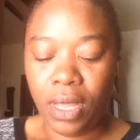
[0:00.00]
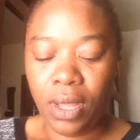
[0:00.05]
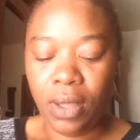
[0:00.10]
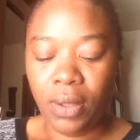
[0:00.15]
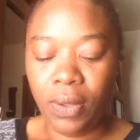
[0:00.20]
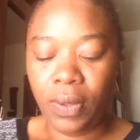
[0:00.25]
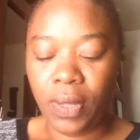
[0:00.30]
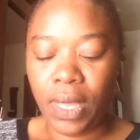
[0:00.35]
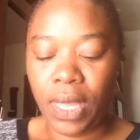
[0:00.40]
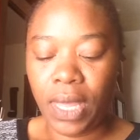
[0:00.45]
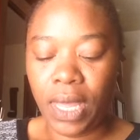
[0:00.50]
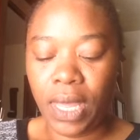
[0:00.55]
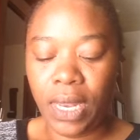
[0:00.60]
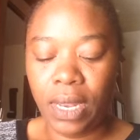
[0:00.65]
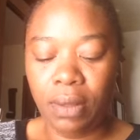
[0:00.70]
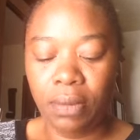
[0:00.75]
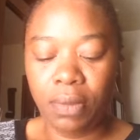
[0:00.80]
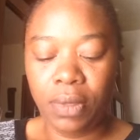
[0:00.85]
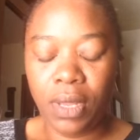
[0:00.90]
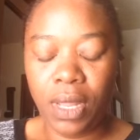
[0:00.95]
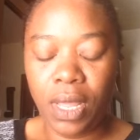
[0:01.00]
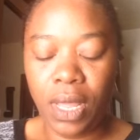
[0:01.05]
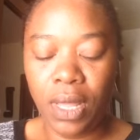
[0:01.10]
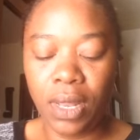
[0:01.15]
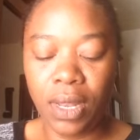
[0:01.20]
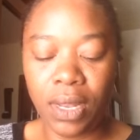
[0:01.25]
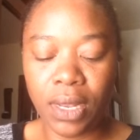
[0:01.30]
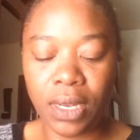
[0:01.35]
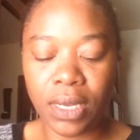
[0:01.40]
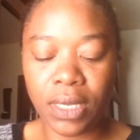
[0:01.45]
Okay, and I'm,
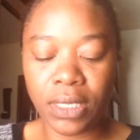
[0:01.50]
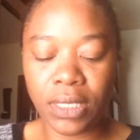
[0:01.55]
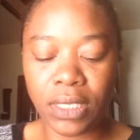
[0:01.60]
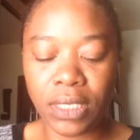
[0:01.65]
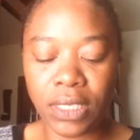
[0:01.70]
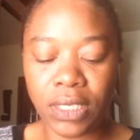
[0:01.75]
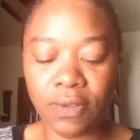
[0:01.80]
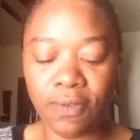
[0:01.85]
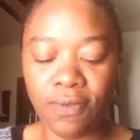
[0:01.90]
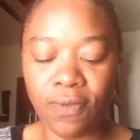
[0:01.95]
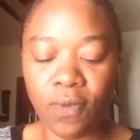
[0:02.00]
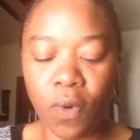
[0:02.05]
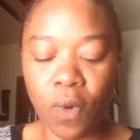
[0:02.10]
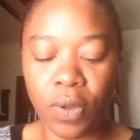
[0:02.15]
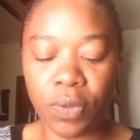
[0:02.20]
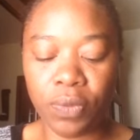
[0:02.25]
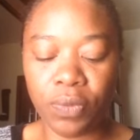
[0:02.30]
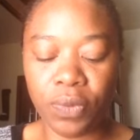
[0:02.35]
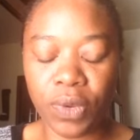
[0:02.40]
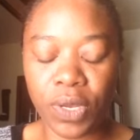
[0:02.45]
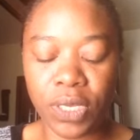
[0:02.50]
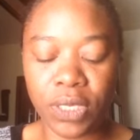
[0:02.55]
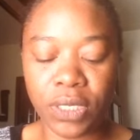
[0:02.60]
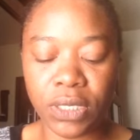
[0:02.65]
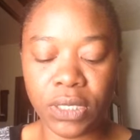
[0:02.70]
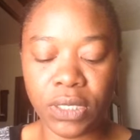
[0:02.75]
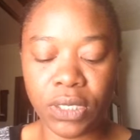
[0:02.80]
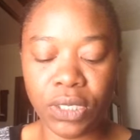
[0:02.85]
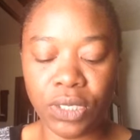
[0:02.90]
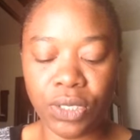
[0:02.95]
this is the fourth
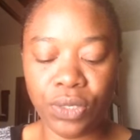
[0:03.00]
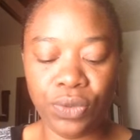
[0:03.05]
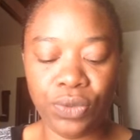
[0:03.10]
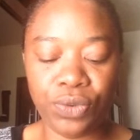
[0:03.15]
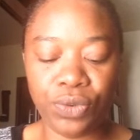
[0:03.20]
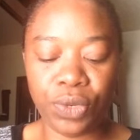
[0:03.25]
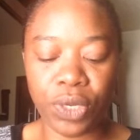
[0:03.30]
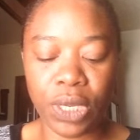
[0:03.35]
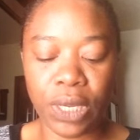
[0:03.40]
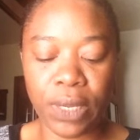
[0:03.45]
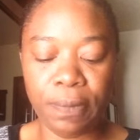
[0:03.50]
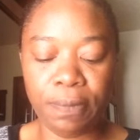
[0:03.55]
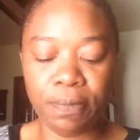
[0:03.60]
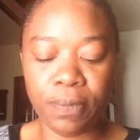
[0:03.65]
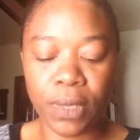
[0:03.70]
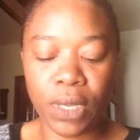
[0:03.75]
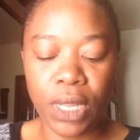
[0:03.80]
reason to drinking.